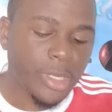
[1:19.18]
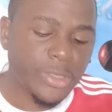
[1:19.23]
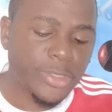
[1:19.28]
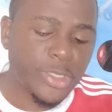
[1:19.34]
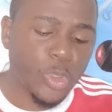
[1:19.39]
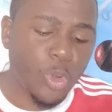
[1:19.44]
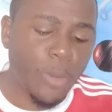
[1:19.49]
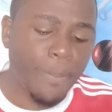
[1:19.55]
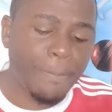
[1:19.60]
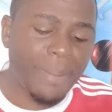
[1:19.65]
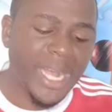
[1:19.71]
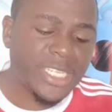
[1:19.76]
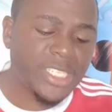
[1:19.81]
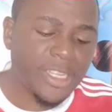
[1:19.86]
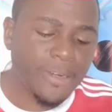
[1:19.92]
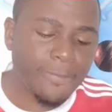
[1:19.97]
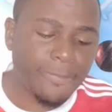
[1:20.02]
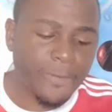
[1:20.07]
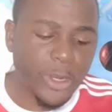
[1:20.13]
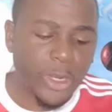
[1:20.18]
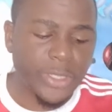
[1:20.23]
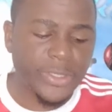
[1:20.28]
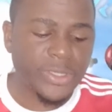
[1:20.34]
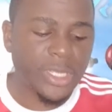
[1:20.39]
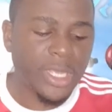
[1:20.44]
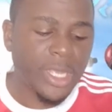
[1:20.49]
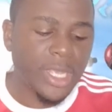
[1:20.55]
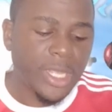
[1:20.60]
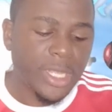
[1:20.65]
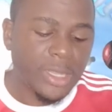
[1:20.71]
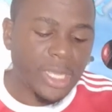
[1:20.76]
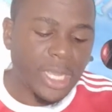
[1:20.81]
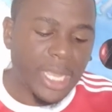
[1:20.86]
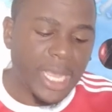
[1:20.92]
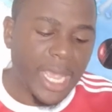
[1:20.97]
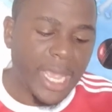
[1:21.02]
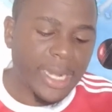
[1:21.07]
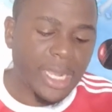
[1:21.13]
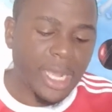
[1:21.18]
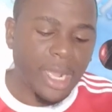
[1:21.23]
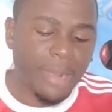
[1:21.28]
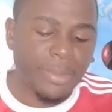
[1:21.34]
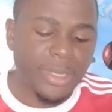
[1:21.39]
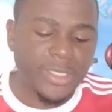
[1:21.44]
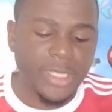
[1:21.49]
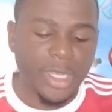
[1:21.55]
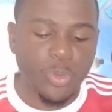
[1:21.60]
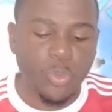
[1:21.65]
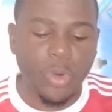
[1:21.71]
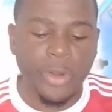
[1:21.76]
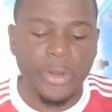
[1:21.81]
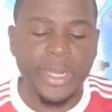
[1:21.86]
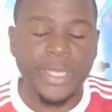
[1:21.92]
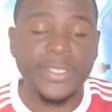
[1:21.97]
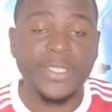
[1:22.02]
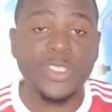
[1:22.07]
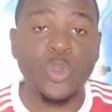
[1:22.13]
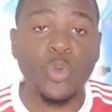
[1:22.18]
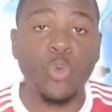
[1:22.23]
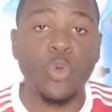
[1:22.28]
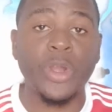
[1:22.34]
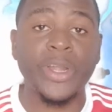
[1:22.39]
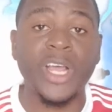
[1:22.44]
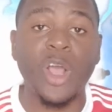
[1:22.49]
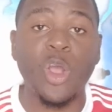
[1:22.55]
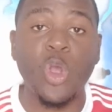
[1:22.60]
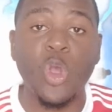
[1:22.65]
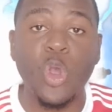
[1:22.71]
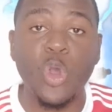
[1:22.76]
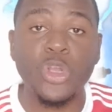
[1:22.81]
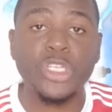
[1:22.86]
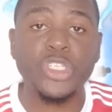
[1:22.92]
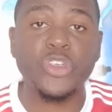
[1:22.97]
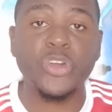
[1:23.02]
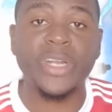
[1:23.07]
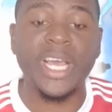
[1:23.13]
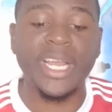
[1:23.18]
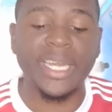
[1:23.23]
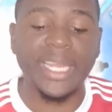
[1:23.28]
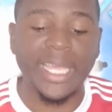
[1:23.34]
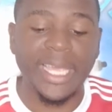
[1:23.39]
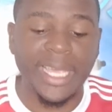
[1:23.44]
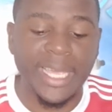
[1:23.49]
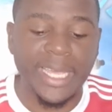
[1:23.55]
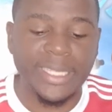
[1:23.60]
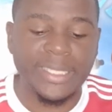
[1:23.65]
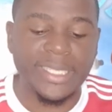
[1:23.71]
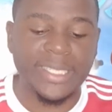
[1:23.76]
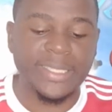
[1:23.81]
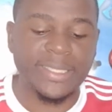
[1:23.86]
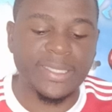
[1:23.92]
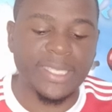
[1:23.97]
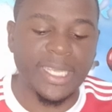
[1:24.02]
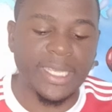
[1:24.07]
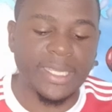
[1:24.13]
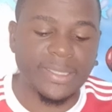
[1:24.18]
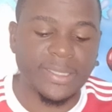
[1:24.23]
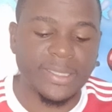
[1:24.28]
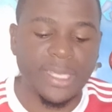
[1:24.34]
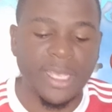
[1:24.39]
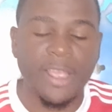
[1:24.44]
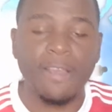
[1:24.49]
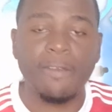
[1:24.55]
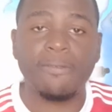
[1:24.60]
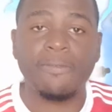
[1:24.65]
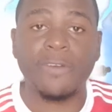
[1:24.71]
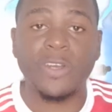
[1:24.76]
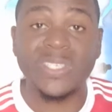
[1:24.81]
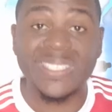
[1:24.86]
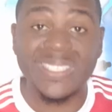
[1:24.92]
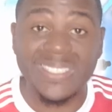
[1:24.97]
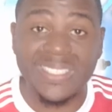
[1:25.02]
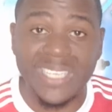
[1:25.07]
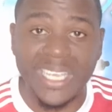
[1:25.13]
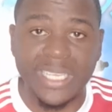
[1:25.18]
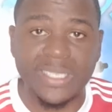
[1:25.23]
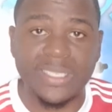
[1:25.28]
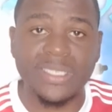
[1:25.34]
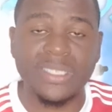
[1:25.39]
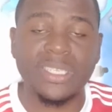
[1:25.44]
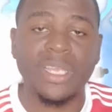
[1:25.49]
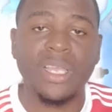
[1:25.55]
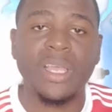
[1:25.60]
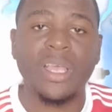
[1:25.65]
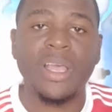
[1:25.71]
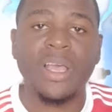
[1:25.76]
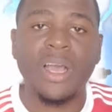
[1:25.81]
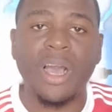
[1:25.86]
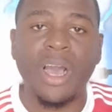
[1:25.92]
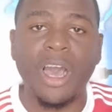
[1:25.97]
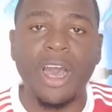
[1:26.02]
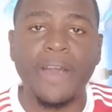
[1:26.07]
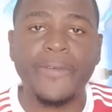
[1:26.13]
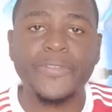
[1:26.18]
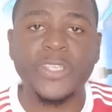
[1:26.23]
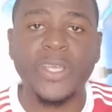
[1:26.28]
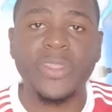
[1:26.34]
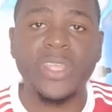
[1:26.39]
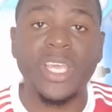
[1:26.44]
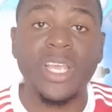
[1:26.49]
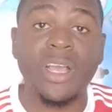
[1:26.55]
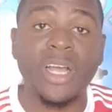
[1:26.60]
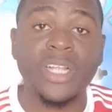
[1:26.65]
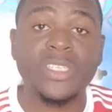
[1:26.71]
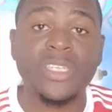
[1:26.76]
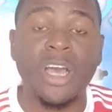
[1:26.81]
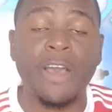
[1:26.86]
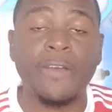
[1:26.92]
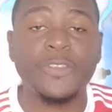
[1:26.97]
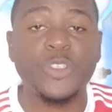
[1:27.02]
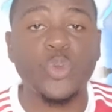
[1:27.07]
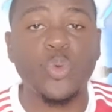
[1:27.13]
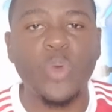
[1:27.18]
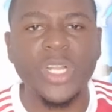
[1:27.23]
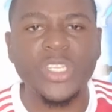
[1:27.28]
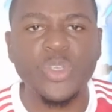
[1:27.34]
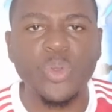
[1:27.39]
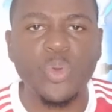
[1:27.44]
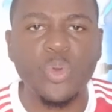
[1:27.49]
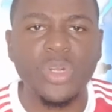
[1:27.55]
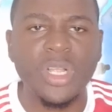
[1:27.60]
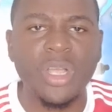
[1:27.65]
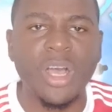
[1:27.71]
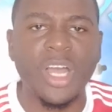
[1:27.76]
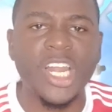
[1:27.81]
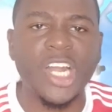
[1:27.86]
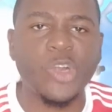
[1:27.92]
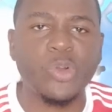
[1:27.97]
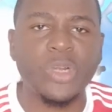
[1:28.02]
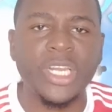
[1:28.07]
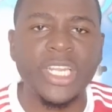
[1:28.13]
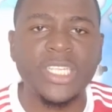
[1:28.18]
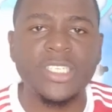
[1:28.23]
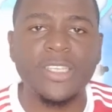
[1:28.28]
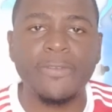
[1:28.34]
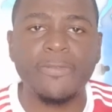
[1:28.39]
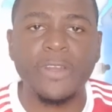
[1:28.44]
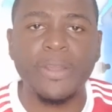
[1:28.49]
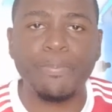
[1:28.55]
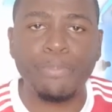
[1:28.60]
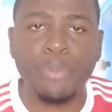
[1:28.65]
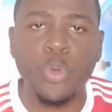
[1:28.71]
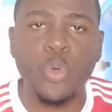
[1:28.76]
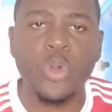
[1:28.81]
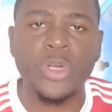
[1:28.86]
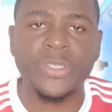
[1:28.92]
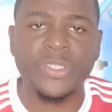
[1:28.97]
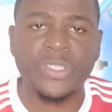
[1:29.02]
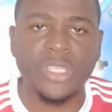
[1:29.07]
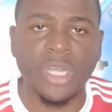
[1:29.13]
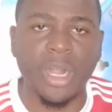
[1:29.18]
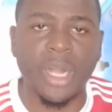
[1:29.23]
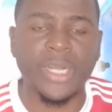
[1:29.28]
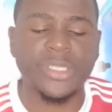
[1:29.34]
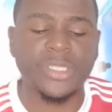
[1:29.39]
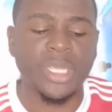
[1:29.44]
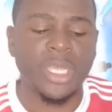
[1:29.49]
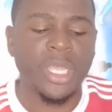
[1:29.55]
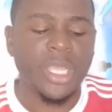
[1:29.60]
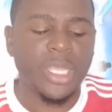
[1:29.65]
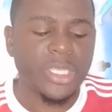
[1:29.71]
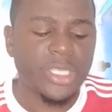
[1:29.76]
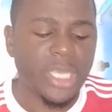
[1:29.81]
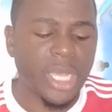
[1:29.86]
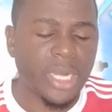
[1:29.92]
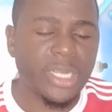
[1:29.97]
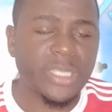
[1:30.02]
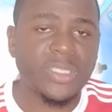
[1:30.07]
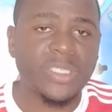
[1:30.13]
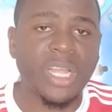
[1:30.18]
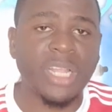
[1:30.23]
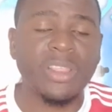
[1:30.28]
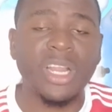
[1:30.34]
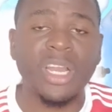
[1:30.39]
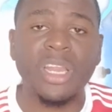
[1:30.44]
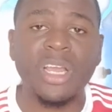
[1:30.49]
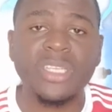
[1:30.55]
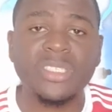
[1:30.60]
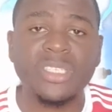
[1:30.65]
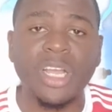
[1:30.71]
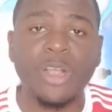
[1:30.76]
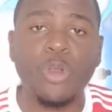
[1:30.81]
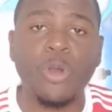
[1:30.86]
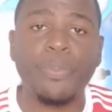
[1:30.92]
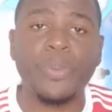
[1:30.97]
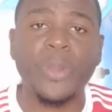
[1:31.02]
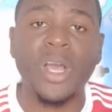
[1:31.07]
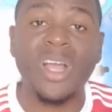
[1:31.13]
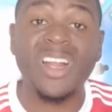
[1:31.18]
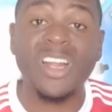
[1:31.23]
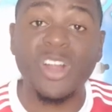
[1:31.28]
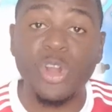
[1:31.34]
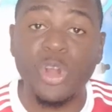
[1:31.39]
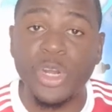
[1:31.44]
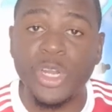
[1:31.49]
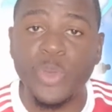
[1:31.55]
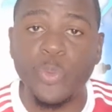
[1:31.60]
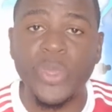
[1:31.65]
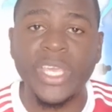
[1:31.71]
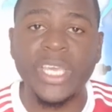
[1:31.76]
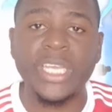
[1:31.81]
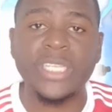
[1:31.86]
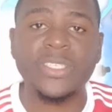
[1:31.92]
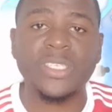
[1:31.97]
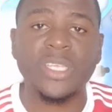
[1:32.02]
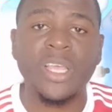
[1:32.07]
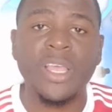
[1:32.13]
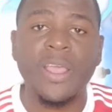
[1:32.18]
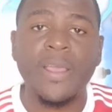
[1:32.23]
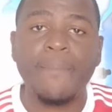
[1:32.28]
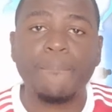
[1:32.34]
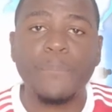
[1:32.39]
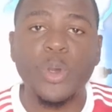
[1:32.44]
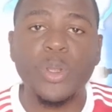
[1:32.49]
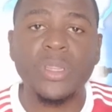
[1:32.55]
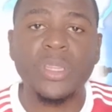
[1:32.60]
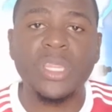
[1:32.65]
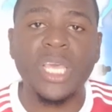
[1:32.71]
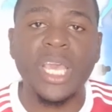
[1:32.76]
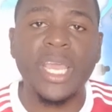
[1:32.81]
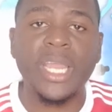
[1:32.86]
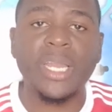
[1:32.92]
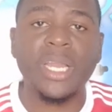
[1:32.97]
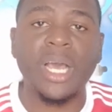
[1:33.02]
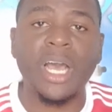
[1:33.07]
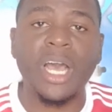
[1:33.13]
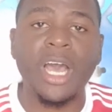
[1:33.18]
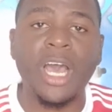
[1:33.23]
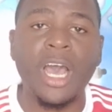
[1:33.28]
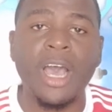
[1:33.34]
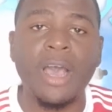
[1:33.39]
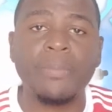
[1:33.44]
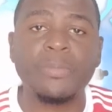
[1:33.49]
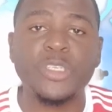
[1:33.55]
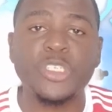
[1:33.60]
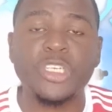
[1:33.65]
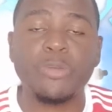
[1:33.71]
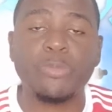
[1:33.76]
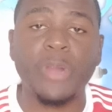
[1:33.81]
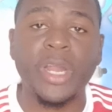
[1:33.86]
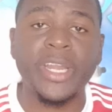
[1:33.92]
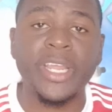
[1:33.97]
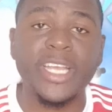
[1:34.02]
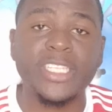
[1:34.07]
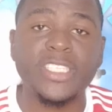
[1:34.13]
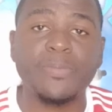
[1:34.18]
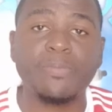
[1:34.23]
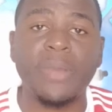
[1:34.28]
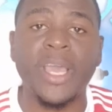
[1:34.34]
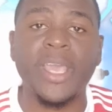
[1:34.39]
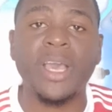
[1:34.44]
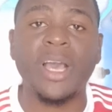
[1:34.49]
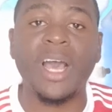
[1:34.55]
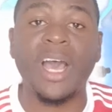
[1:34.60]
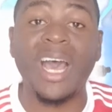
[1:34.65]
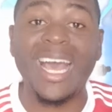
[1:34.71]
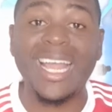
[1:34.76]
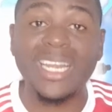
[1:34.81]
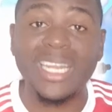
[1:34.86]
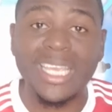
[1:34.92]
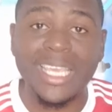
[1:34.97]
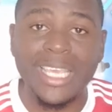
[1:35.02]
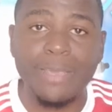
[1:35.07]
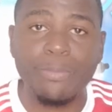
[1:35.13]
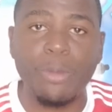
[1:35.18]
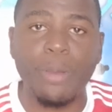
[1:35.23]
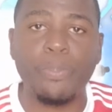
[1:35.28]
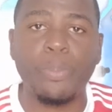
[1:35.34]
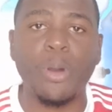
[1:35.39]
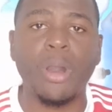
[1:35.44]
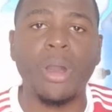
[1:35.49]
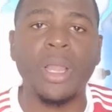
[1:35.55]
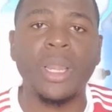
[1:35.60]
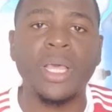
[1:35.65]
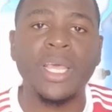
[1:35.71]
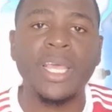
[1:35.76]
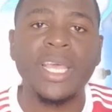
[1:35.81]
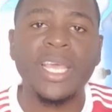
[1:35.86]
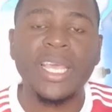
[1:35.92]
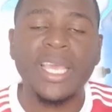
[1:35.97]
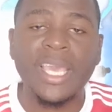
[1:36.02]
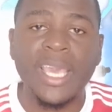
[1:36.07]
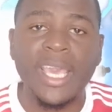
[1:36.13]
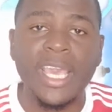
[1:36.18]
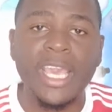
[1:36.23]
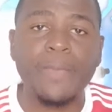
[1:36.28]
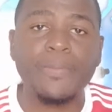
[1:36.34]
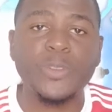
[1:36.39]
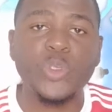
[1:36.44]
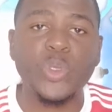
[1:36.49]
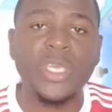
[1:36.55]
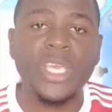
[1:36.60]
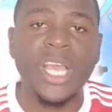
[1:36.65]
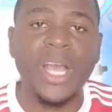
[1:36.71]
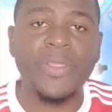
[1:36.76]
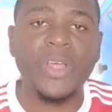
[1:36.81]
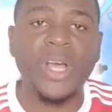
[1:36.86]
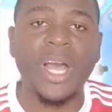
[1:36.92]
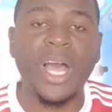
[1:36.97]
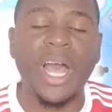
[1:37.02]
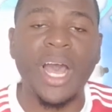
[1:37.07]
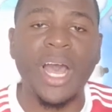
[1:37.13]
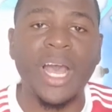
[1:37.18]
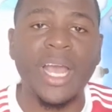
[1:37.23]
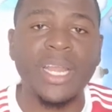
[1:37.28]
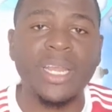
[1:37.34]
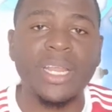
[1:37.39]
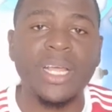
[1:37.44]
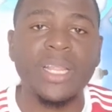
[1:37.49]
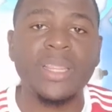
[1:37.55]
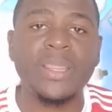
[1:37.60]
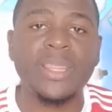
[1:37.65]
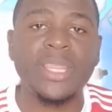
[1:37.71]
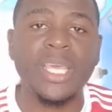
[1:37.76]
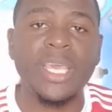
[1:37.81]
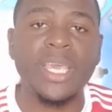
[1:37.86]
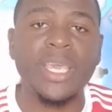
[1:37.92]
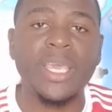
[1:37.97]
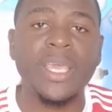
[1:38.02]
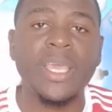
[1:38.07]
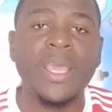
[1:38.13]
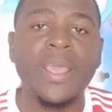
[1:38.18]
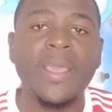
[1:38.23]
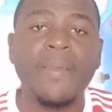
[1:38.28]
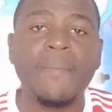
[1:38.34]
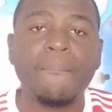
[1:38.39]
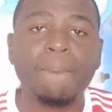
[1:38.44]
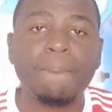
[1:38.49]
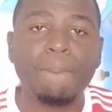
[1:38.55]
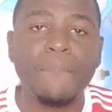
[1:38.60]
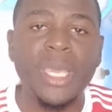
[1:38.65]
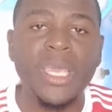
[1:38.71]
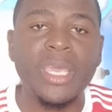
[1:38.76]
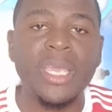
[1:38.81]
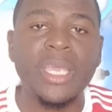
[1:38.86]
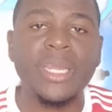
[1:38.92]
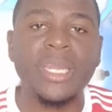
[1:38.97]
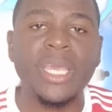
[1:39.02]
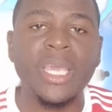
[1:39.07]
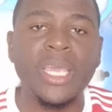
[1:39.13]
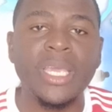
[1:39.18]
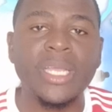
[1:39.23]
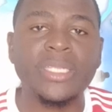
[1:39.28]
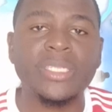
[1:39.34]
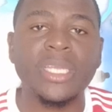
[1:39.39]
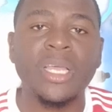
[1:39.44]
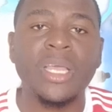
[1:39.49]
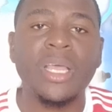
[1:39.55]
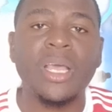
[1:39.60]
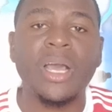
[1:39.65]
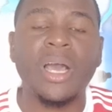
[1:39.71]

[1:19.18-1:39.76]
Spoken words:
So batting first, the Guyana Amazon Warriors scored 186 for 6 after they got off to what you could call a relatively poor start. You understand, they lost a couple of early wickets, but then Shimran Hetmaya and Kimopal came together and they made it,